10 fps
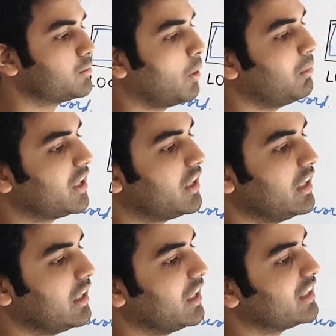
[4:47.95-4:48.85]
this public
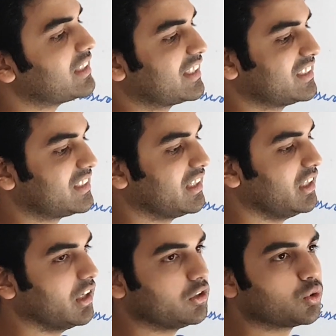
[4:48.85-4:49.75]
key is existing
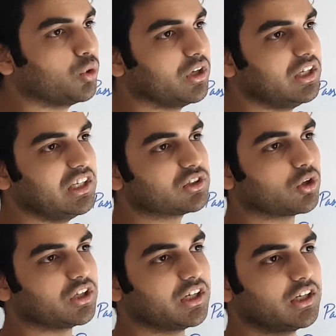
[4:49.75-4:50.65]
here, so he is
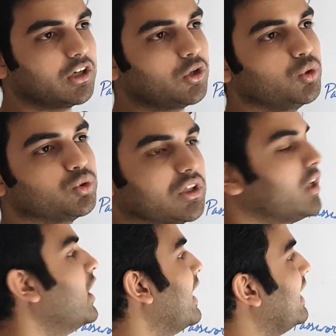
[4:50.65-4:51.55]
authenticated to use it.